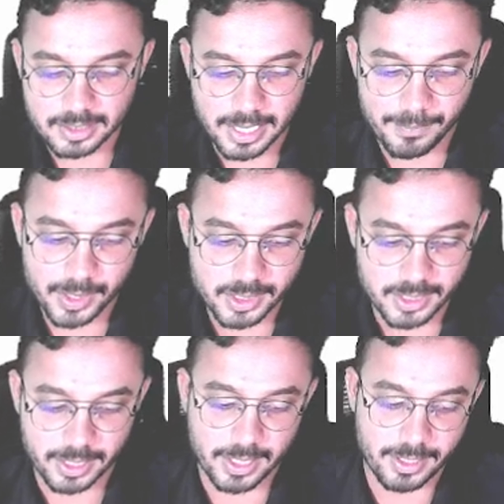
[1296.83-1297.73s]
caput
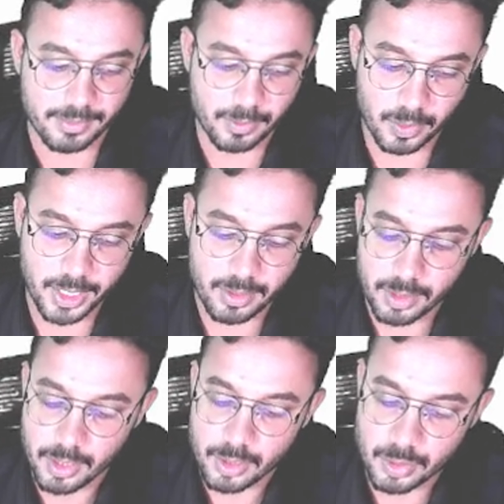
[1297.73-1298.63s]
secundum. Okay.
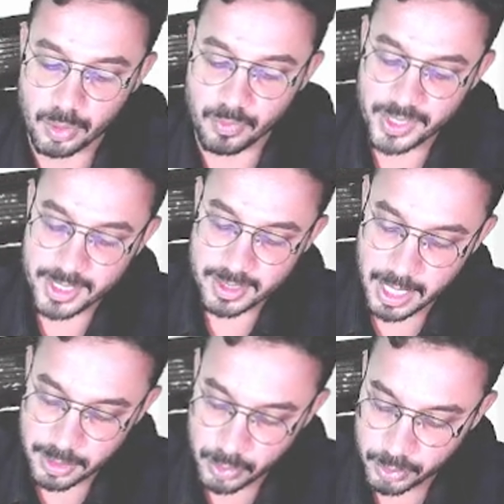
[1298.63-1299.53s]
So which is
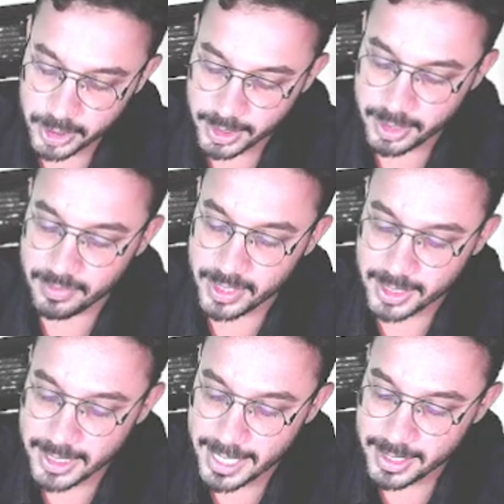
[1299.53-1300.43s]
associated with the
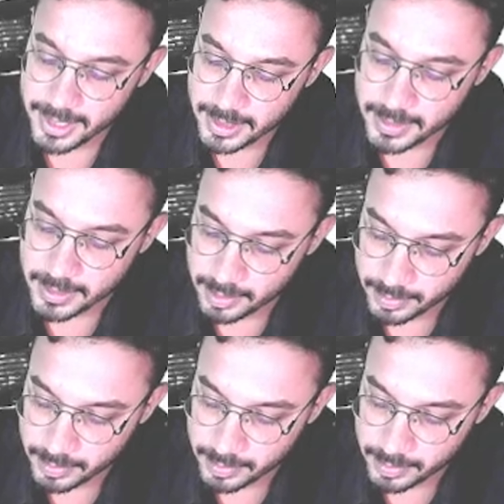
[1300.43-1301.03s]
jaundice?